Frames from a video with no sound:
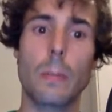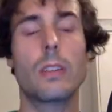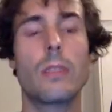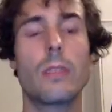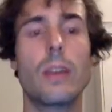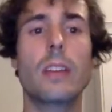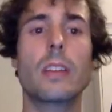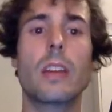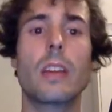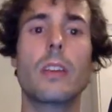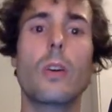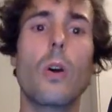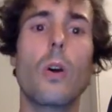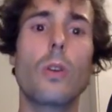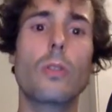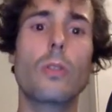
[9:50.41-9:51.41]
In fact, in
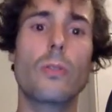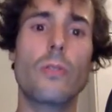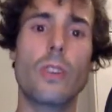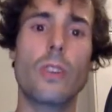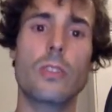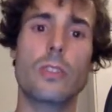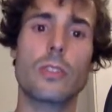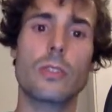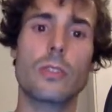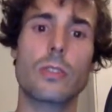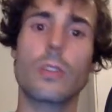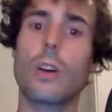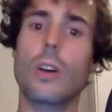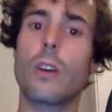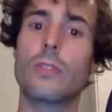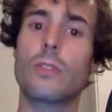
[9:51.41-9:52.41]
older versions
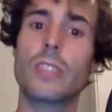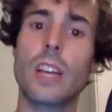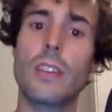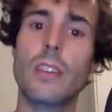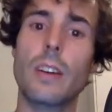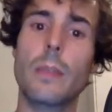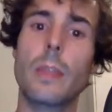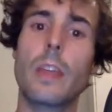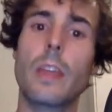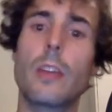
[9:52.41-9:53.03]
of Java,